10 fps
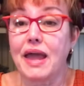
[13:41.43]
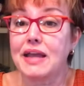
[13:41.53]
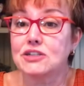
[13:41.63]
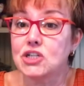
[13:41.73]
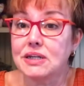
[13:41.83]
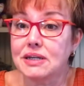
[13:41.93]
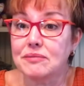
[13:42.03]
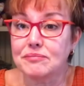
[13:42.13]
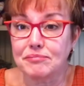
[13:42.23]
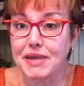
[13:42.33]
And she
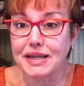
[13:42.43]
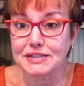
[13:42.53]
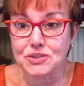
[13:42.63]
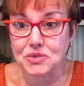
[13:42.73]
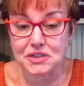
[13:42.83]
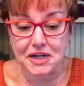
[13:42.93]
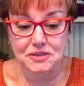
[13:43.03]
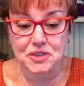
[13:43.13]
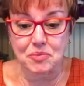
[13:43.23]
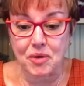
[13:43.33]
didn't make it to her
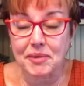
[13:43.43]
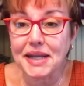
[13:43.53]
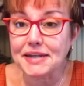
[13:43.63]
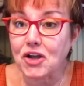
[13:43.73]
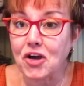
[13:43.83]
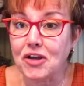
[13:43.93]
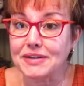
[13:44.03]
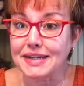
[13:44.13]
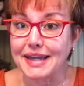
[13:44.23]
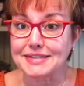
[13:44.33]
doctor's appointment. I had to call
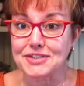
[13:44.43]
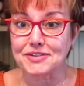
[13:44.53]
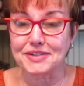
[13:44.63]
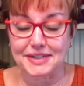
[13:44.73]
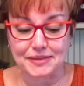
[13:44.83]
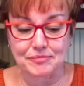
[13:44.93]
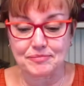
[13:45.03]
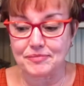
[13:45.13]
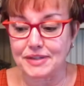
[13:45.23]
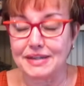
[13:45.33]
and cancel
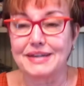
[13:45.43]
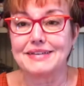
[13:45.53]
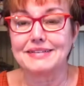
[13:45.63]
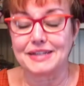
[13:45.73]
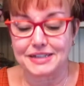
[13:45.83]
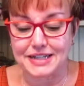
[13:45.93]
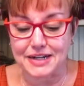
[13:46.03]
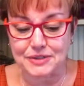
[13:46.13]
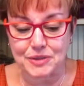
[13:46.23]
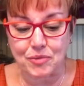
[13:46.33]
the
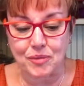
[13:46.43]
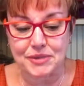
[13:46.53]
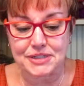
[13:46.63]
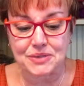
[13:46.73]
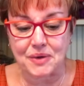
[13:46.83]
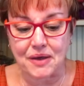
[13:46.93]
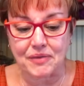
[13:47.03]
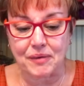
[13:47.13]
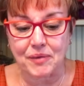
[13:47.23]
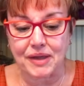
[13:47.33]
doctor's appointment. So now
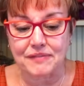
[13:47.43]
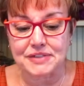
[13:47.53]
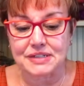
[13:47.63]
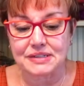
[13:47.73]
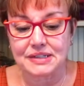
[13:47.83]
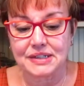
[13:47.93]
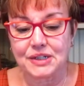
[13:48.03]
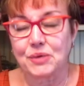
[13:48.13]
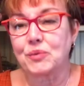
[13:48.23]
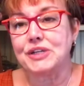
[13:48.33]
they will have to
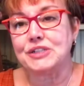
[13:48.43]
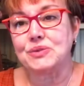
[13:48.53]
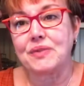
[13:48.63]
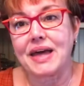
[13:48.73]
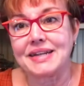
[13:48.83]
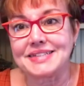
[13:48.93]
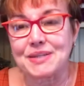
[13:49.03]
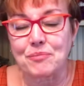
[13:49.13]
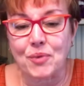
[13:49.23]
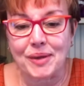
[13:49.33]
redo that at
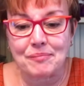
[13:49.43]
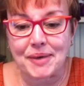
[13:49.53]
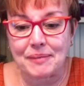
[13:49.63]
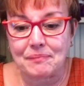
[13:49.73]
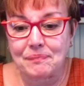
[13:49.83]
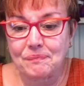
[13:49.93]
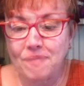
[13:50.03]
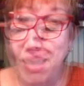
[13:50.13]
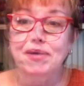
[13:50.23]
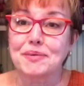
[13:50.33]
some point. But this has
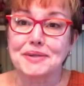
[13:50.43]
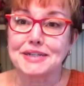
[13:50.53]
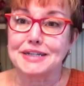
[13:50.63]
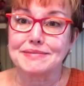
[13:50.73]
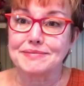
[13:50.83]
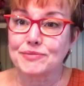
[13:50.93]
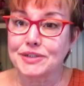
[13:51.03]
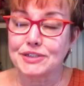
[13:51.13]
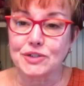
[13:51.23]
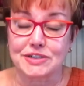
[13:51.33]
been really,
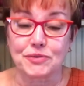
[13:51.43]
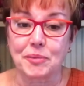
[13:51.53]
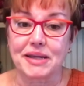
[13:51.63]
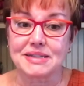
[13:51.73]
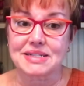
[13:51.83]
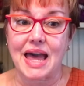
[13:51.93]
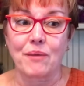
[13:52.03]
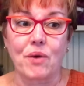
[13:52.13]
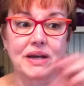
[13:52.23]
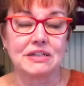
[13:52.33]
really stressful because I
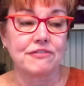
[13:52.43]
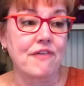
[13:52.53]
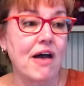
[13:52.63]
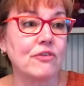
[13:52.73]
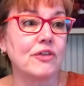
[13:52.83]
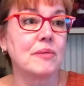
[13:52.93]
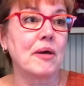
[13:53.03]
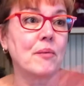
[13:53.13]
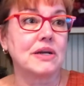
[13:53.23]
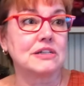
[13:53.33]
wanted to follow them, I
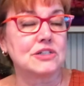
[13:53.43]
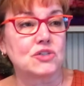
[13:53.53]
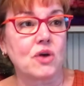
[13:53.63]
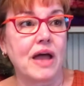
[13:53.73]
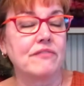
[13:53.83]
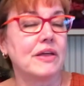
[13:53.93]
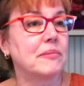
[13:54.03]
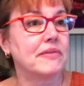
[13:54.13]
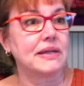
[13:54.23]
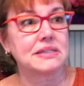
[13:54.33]
wanted to drive them,
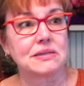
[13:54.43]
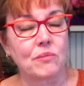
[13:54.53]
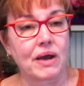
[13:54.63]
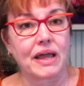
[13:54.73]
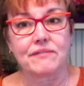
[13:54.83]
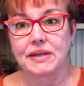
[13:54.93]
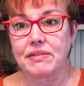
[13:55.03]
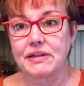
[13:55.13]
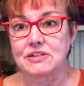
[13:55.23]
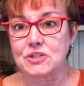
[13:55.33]
and they didn't want to have
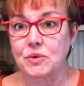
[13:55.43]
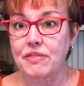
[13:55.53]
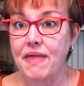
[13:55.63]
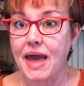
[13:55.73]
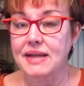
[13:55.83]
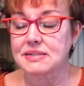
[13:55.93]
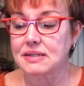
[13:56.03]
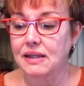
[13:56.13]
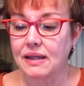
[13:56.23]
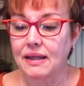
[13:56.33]
anything to do with that.
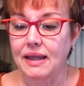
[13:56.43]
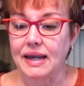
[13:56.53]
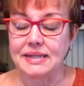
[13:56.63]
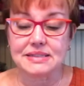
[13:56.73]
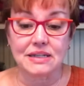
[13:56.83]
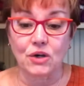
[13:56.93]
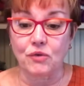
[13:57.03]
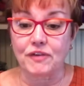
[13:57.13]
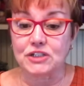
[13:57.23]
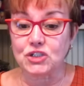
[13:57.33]
And I didn't know
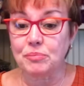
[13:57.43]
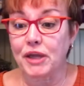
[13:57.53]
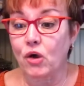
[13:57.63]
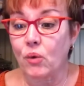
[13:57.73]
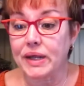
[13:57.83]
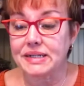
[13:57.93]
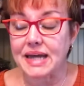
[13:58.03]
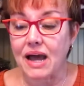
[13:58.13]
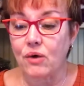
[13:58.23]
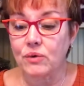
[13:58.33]
if I should be going
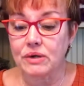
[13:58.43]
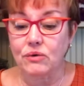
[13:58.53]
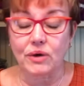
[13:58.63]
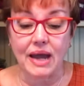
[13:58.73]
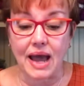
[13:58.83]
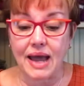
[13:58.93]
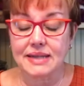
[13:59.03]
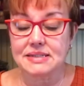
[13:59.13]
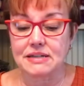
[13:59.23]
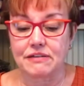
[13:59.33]
down or
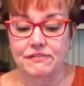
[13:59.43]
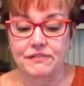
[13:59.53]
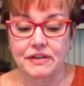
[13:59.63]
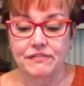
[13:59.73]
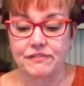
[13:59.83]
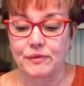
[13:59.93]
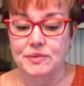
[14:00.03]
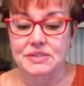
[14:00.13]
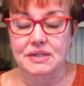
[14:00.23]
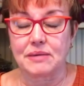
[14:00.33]
not, if it
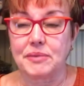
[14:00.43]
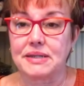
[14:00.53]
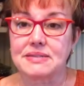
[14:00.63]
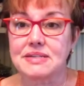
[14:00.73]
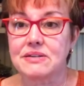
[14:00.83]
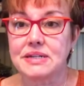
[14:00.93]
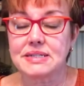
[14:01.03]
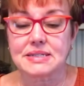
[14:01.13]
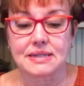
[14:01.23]
was going to be serious.